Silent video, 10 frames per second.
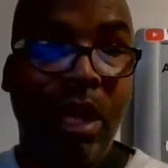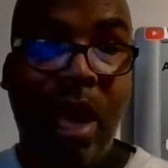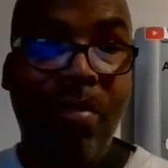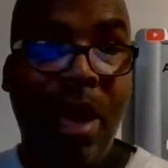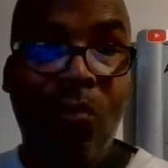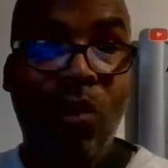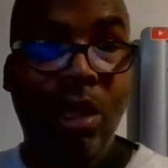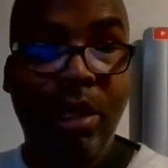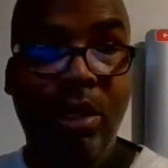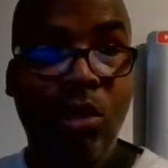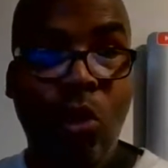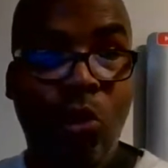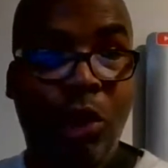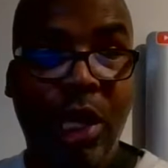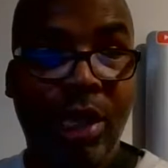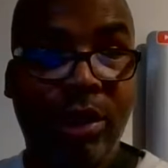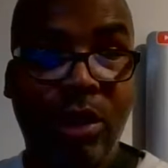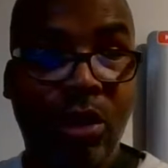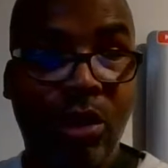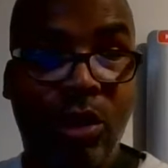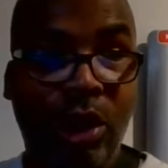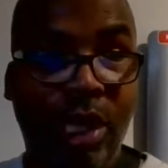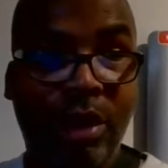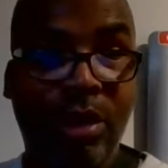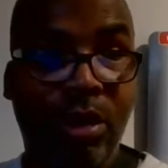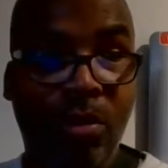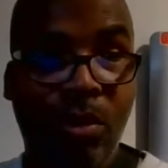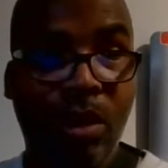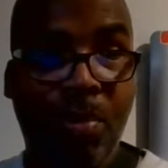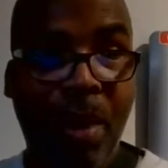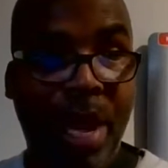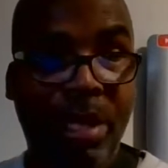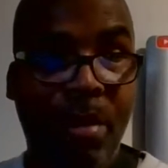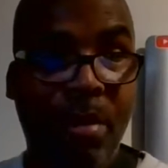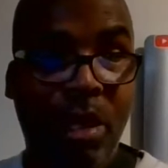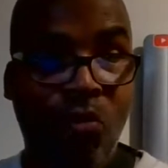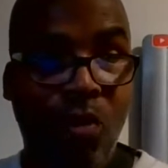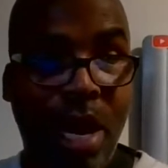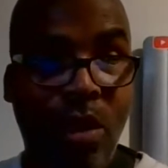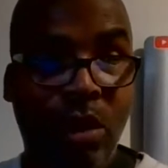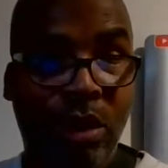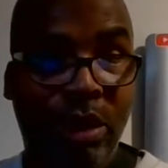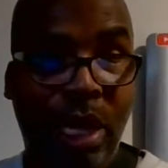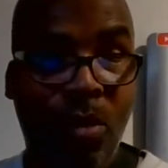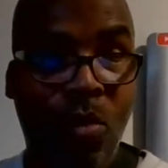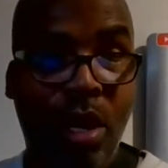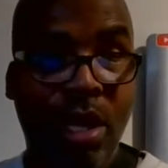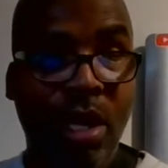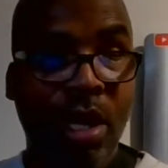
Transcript: I'm not really chasing the pandemic around the same way.